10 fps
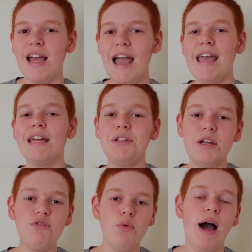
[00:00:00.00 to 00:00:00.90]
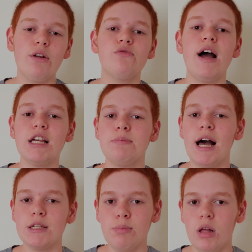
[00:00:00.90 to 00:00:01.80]
And if you had Fast
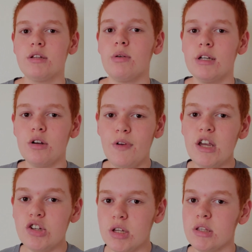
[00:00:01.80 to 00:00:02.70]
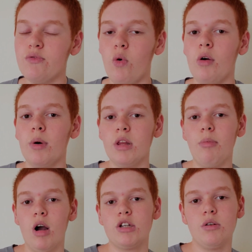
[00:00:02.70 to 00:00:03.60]
Pass Plus reservations for when the
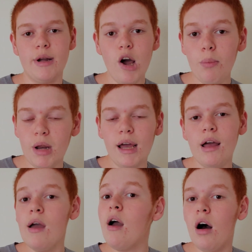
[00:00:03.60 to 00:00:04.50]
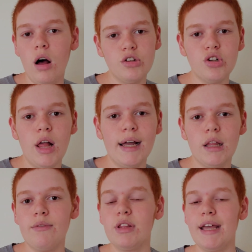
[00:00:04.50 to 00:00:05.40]
parks are reopening on July
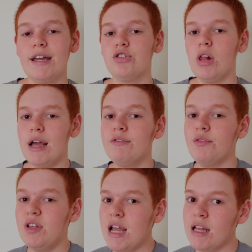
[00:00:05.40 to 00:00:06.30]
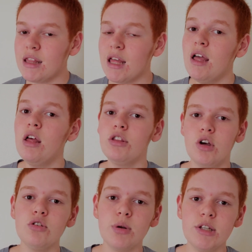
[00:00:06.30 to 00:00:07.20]
11th and July 15th,
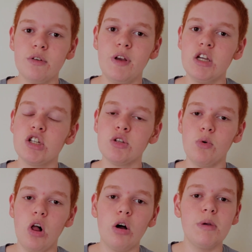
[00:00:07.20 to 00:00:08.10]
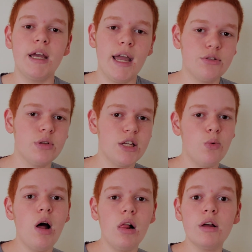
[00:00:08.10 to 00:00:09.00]
those reservations will all be canceled as
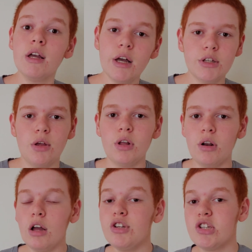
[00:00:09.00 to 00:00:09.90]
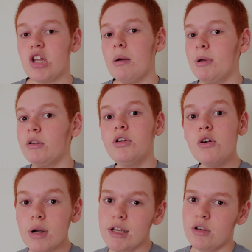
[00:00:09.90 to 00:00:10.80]
well. So they're not just stopping
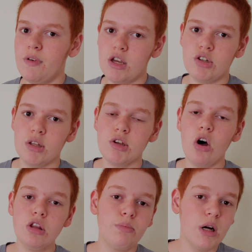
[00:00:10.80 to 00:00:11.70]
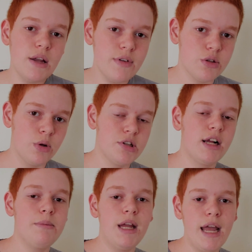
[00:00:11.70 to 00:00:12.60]
new reservations, all the previous ones are
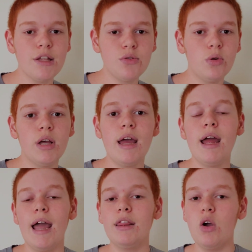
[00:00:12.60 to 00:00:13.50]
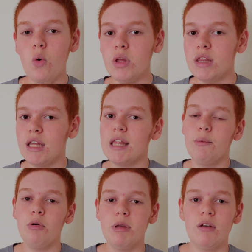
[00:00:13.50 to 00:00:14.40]
going to be canceled, and the only thing that
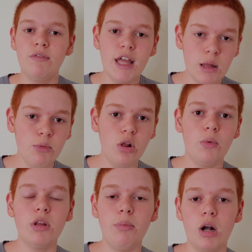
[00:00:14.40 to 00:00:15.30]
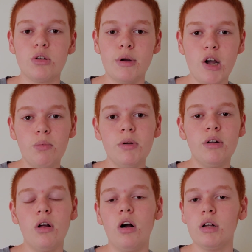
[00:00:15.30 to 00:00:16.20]
will be available when the parks
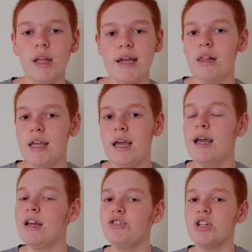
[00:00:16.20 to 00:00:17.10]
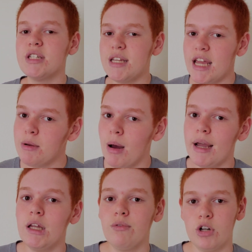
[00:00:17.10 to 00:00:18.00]
reopen are likely just
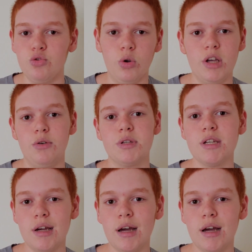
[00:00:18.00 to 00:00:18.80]
standby and virtual queues.